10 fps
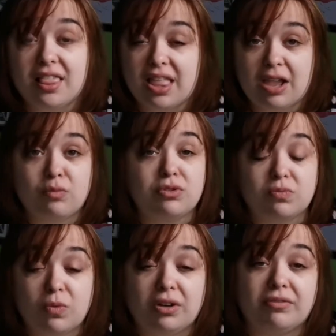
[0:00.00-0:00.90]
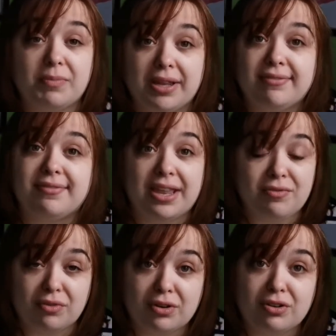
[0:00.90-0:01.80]
that was one of my
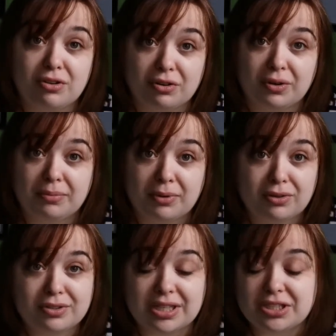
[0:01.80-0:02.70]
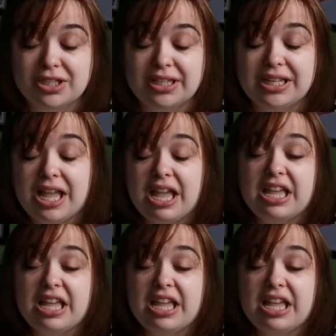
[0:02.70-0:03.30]
favourite cookery books, actually.